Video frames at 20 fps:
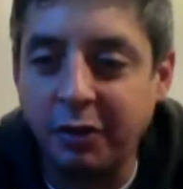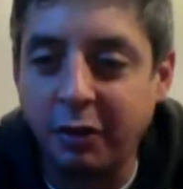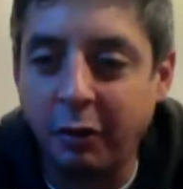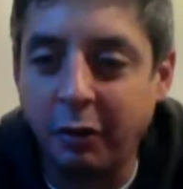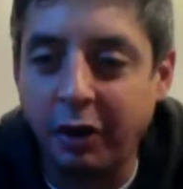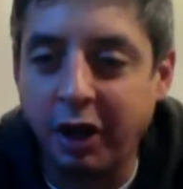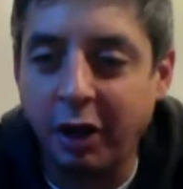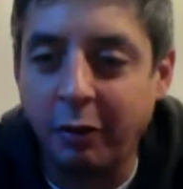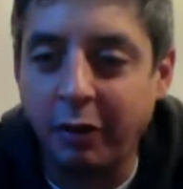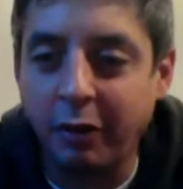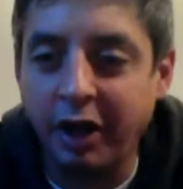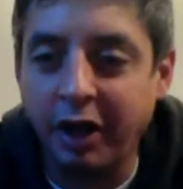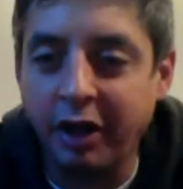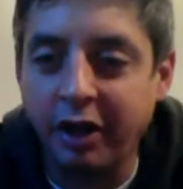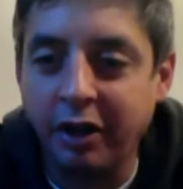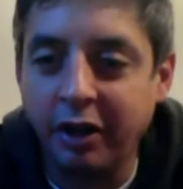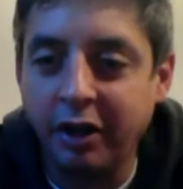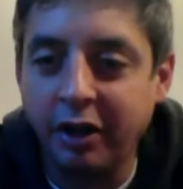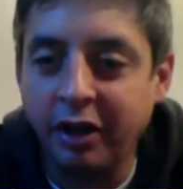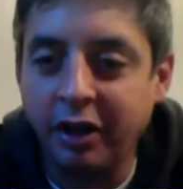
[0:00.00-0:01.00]
one up there.
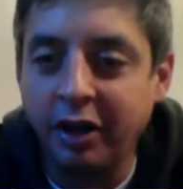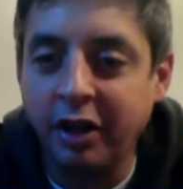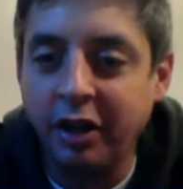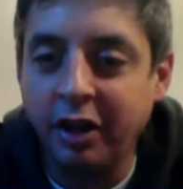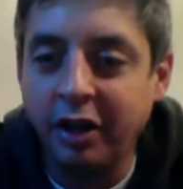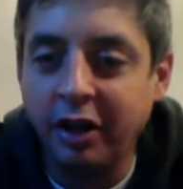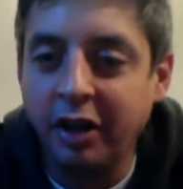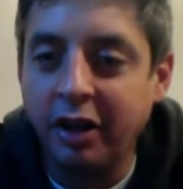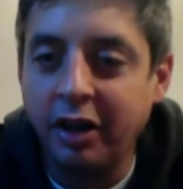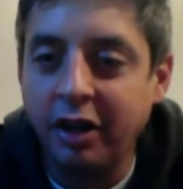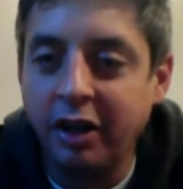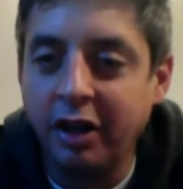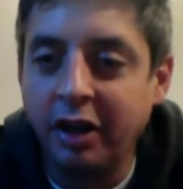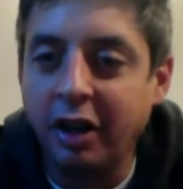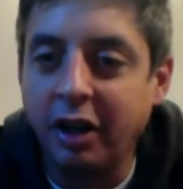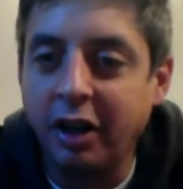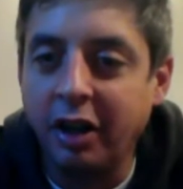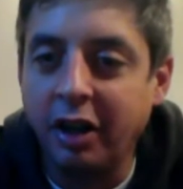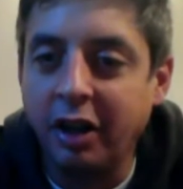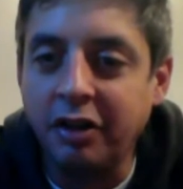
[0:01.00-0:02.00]

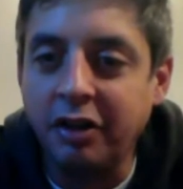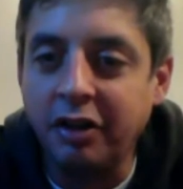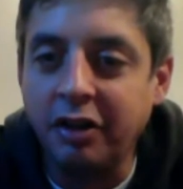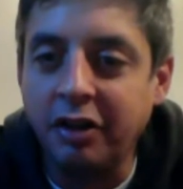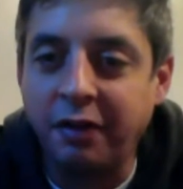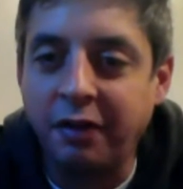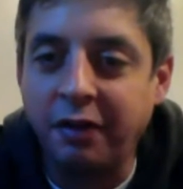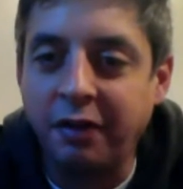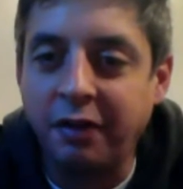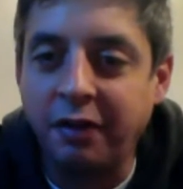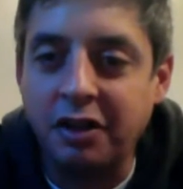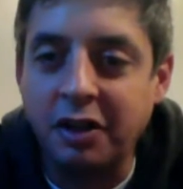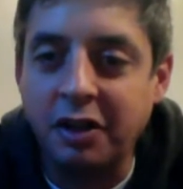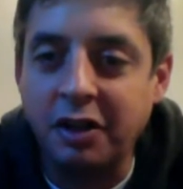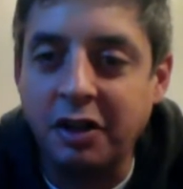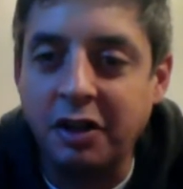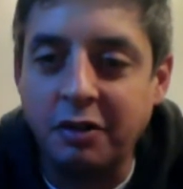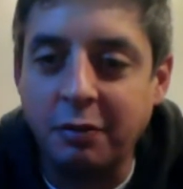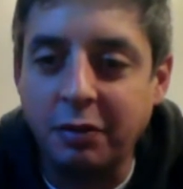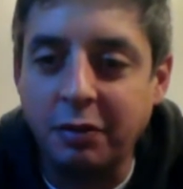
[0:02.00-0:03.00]
And Shafiq
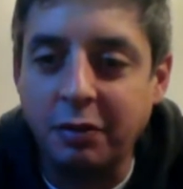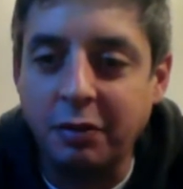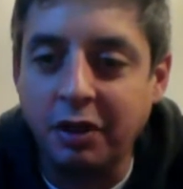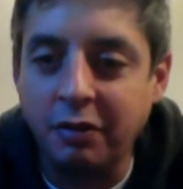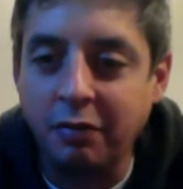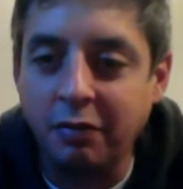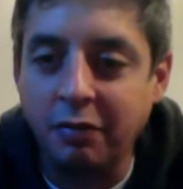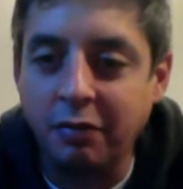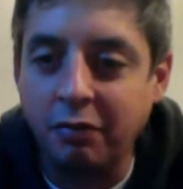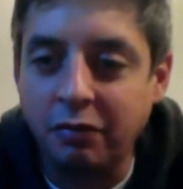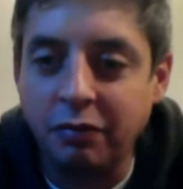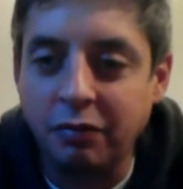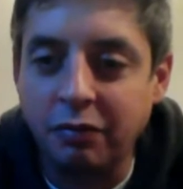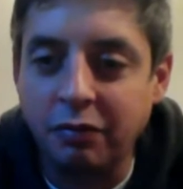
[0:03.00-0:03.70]
seems to be...